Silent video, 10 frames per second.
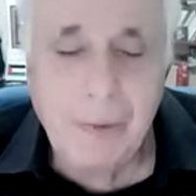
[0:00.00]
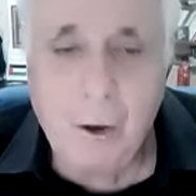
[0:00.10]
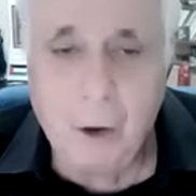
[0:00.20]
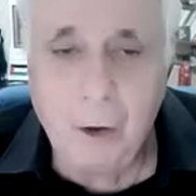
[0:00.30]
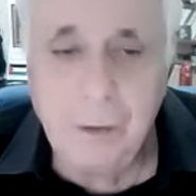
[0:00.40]

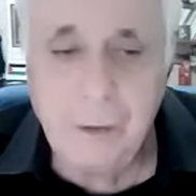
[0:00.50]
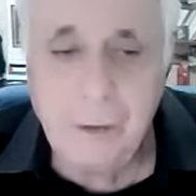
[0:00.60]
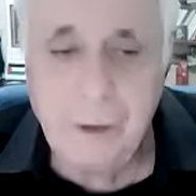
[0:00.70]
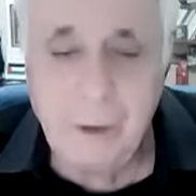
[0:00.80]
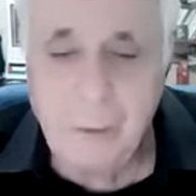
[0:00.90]
on
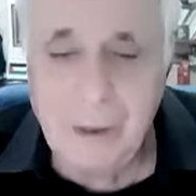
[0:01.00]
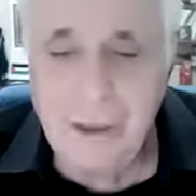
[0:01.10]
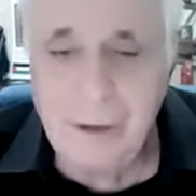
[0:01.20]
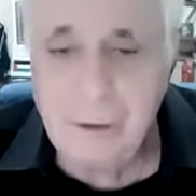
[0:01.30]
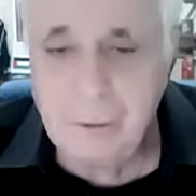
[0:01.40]
the
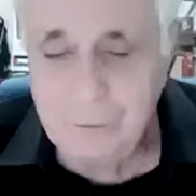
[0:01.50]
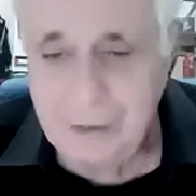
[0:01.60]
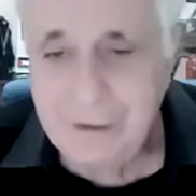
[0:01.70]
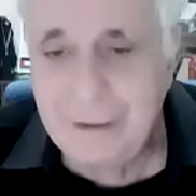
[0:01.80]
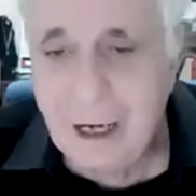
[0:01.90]
way of
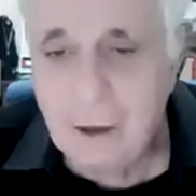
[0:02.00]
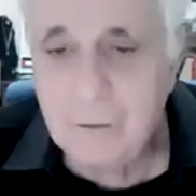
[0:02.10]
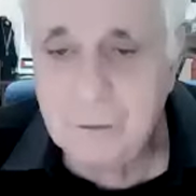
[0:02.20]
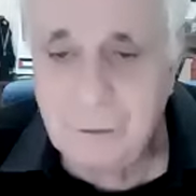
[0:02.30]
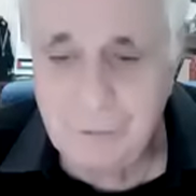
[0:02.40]
getting
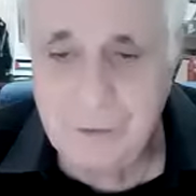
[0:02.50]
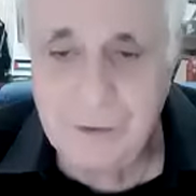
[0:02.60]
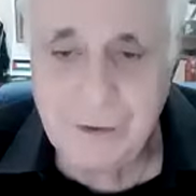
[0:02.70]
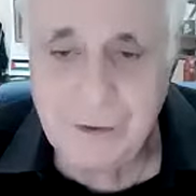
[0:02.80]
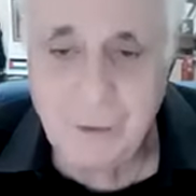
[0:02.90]
out of
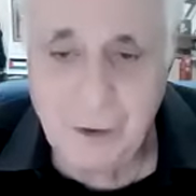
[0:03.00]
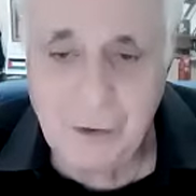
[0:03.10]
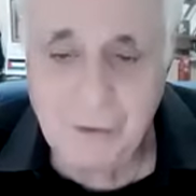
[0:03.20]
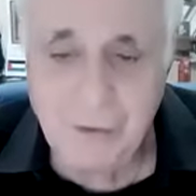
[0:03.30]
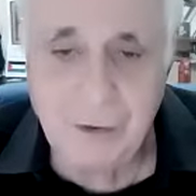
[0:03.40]
this
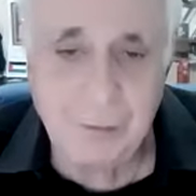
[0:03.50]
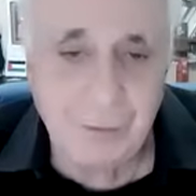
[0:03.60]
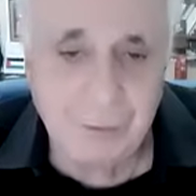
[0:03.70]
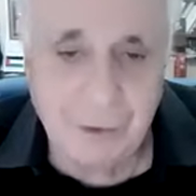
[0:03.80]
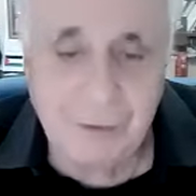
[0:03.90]
situation and
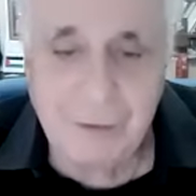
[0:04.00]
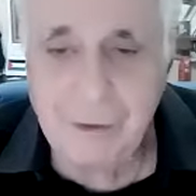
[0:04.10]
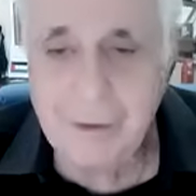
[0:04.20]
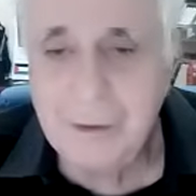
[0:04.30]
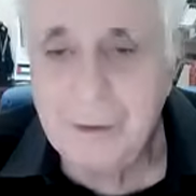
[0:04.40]

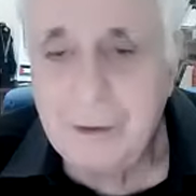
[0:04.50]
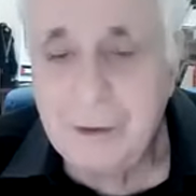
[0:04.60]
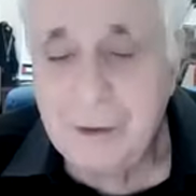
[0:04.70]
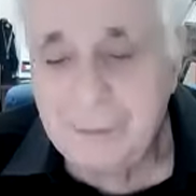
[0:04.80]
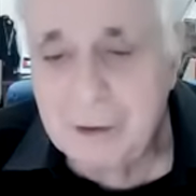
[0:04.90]
preventing
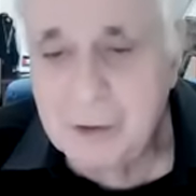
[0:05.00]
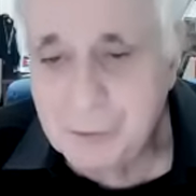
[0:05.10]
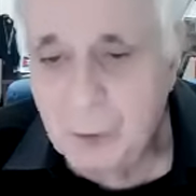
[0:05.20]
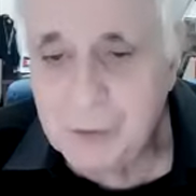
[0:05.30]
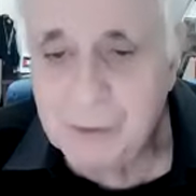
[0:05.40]
as much as
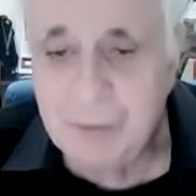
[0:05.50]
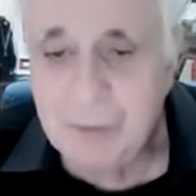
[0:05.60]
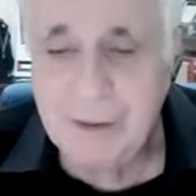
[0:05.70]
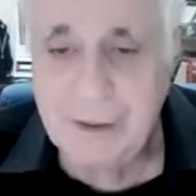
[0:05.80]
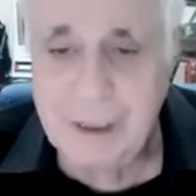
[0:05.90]
possible
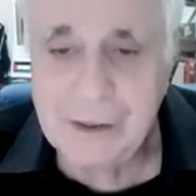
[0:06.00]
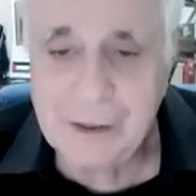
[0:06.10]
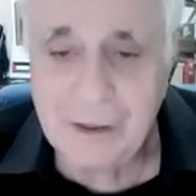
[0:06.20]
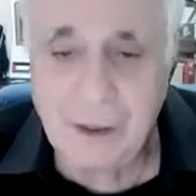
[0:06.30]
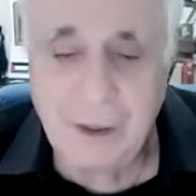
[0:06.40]
the
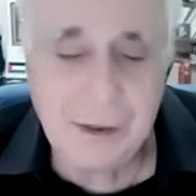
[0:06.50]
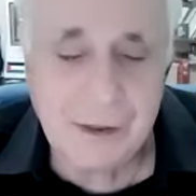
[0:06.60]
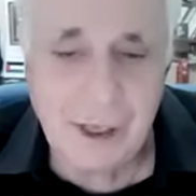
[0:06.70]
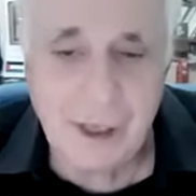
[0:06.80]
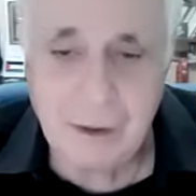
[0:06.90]
next
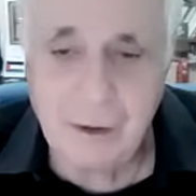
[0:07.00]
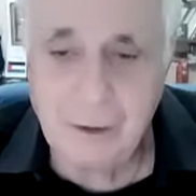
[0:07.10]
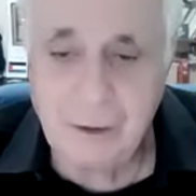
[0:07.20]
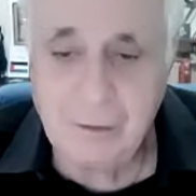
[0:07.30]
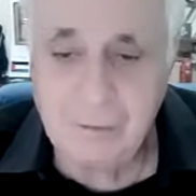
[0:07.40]

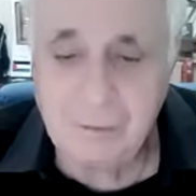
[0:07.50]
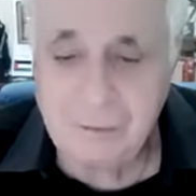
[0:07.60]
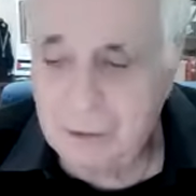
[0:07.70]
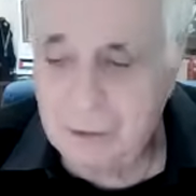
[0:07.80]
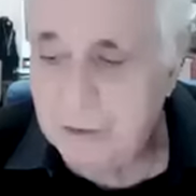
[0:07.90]
cycle of
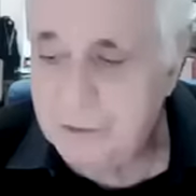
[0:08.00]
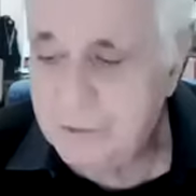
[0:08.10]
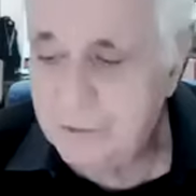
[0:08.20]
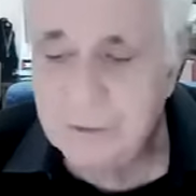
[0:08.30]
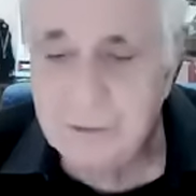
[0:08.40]

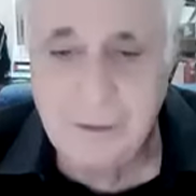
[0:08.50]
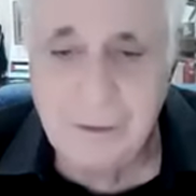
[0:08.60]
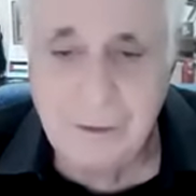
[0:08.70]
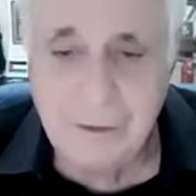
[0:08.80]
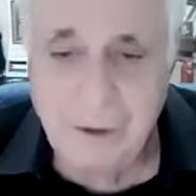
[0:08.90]
violence.
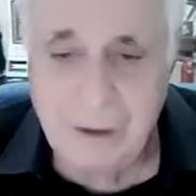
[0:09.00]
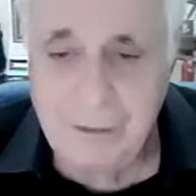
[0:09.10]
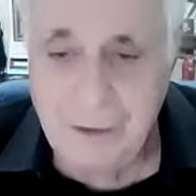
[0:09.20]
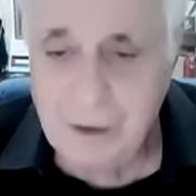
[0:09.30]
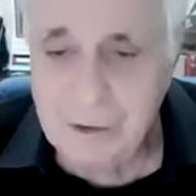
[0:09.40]
So I
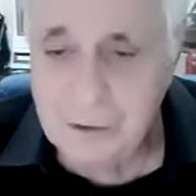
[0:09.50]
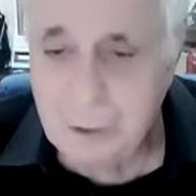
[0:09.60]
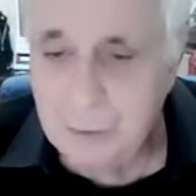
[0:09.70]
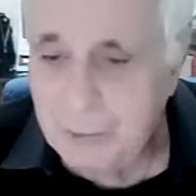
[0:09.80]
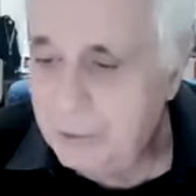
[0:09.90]
think I'll
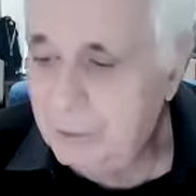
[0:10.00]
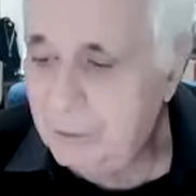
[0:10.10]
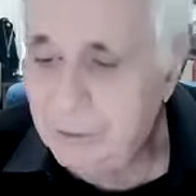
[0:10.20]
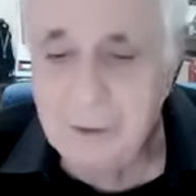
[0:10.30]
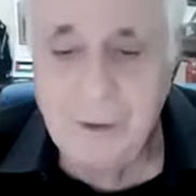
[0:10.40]
stop
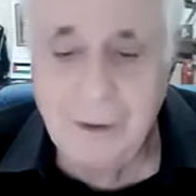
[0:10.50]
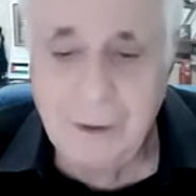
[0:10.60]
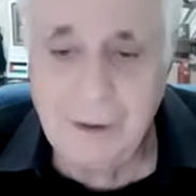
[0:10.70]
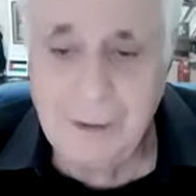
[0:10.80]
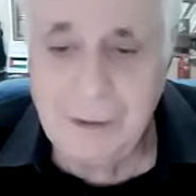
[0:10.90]
here,
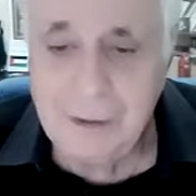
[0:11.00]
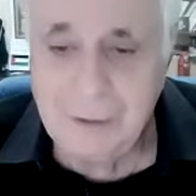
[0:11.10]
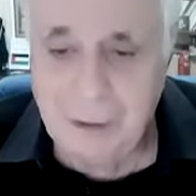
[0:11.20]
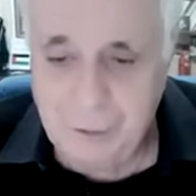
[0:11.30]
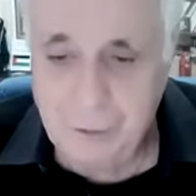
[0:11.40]
and
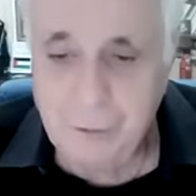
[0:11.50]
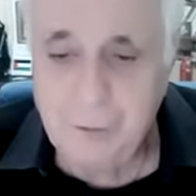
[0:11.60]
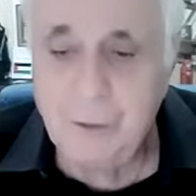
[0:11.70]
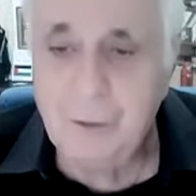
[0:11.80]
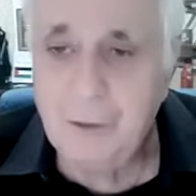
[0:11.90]
thank you
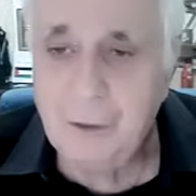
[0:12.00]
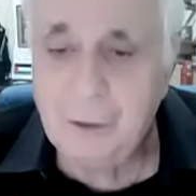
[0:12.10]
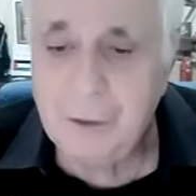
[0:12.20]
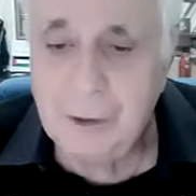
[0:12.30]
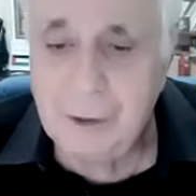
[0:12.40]
for
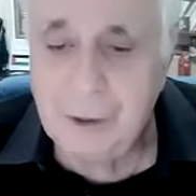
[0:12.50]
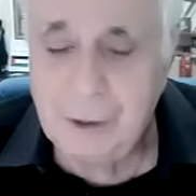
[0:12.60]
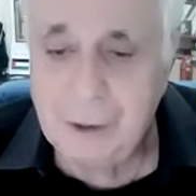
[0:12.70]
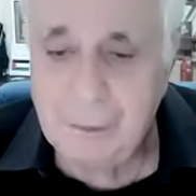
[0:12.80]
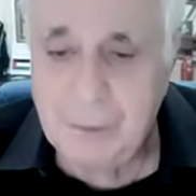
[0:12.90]
your
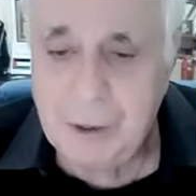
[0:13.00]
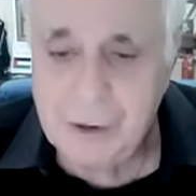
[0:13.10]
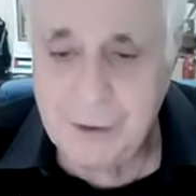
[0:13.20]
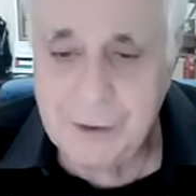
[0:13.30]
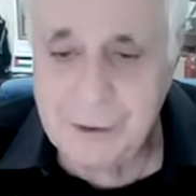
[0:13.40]

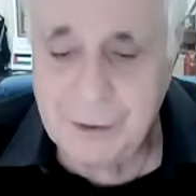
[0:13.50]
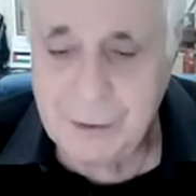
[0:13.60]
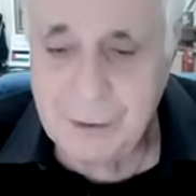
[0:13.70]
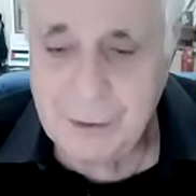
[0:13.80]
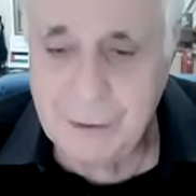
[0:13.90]
patience
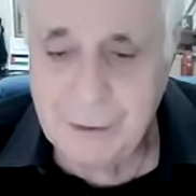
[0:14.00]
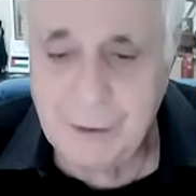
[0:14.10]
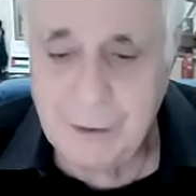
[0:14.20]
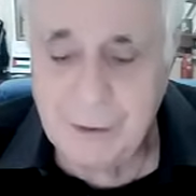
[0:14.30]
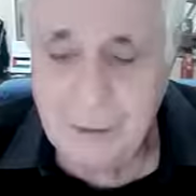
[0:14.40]
and
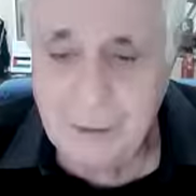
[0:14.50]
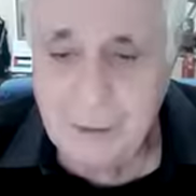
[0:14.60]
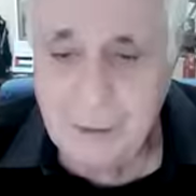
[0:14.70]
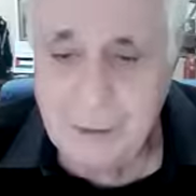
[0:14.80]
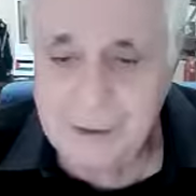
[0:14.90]

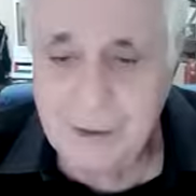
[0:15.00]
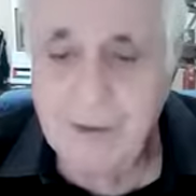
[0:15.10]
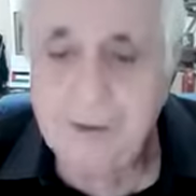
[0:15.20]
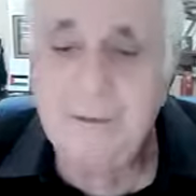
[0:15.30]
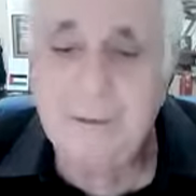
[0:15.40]

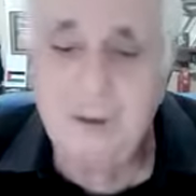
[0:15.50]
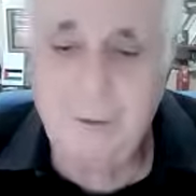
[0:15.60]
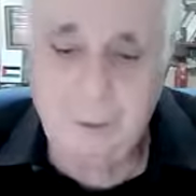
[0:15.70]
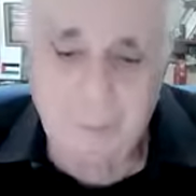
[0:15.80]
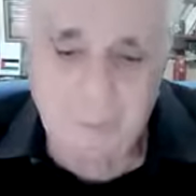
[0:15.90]
listening. Thank you.